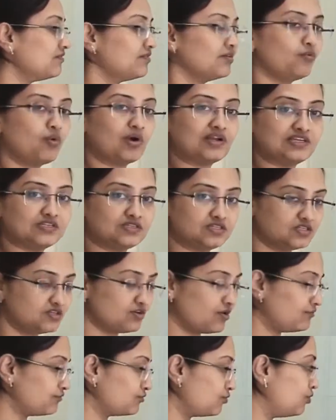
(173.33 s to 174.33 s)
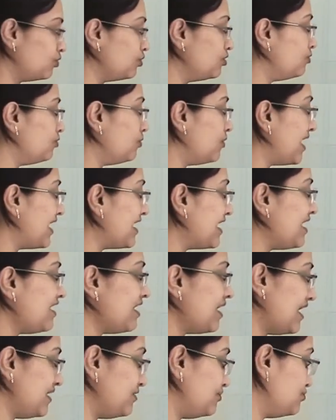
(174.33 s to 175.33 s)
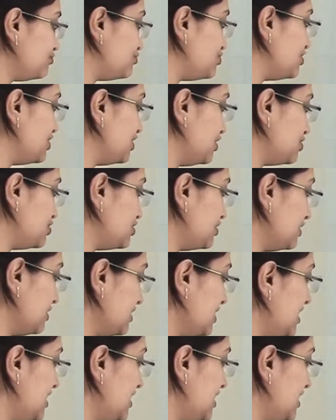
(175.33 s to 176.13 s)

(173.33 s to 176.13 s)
quality of coal via hydrogenation.